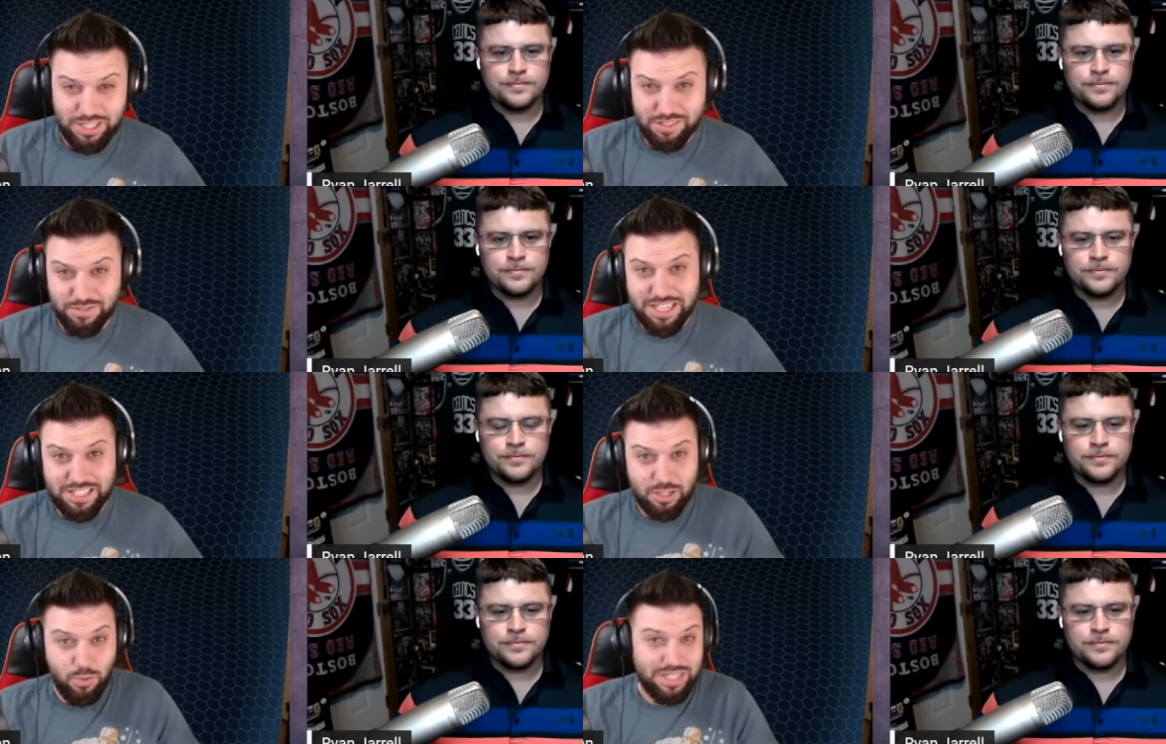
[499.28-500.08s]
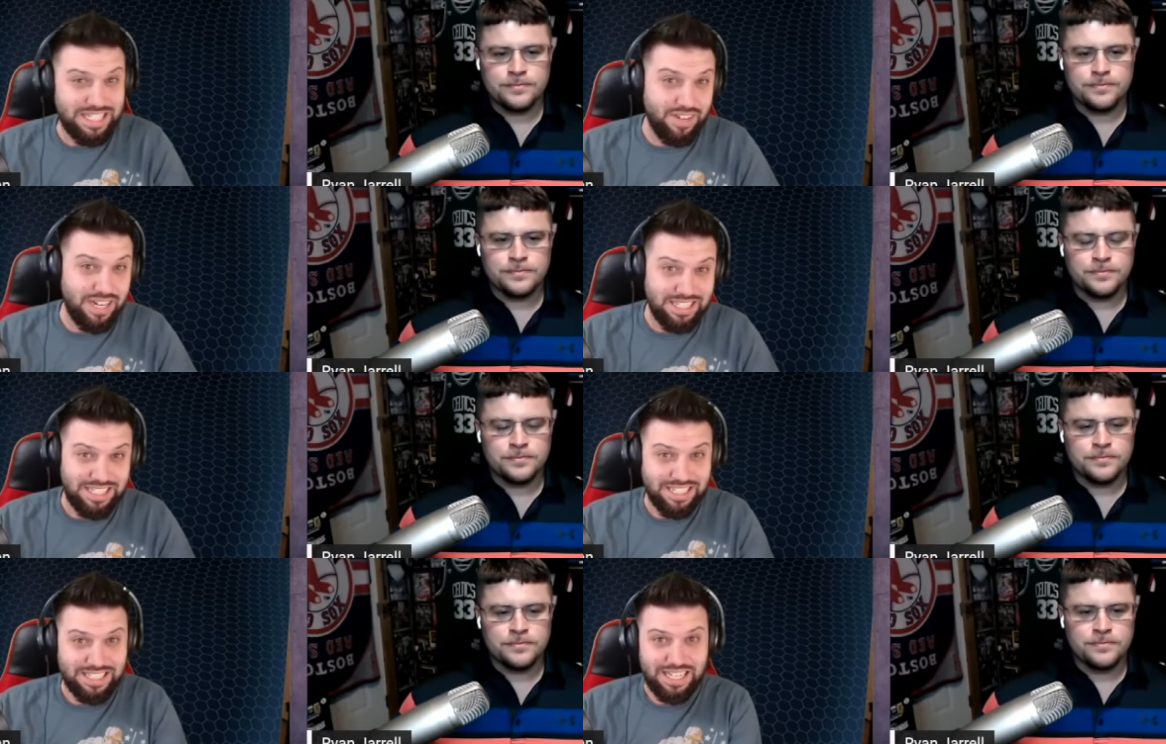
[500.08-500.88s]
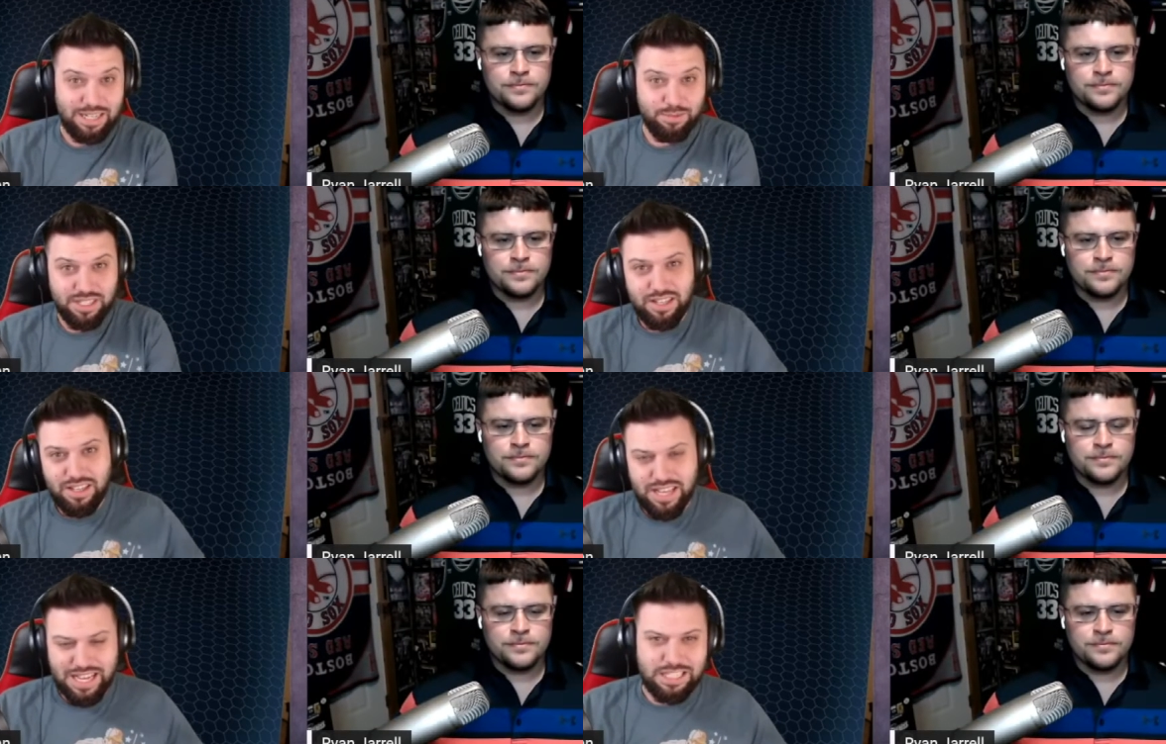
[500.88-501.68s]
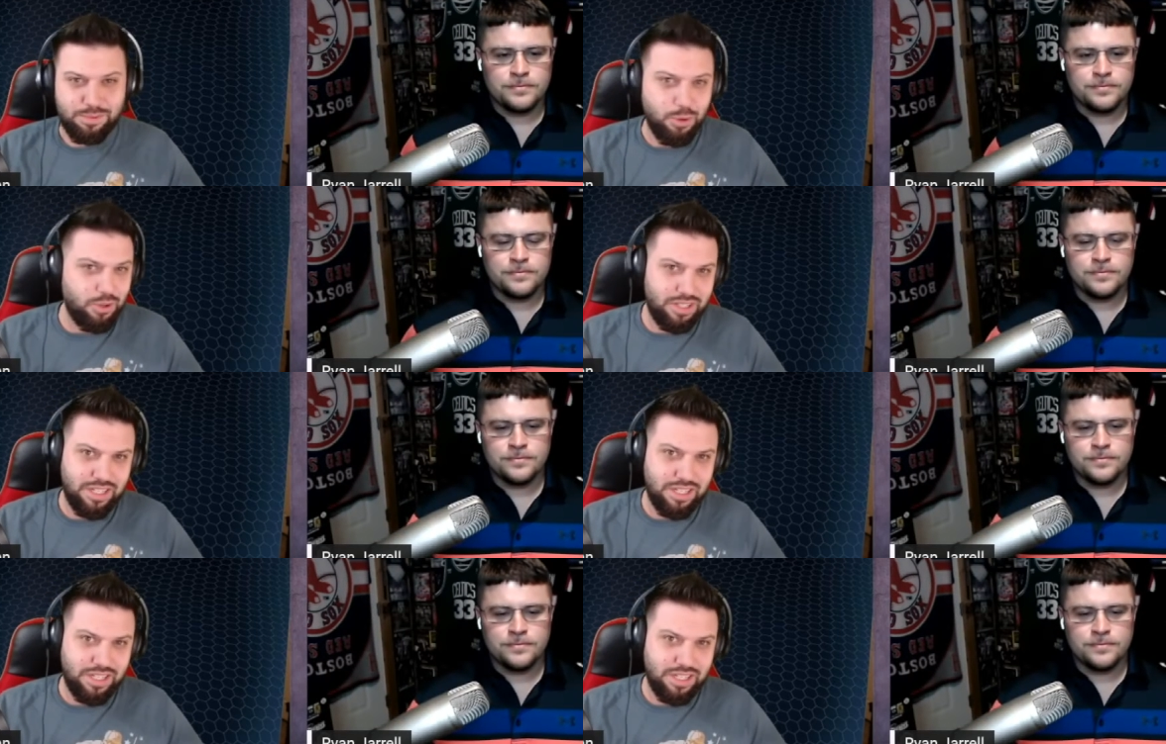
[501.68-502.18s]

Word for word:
Speaker 1: this fight. He's going to win seven out of 10 times against Smolka.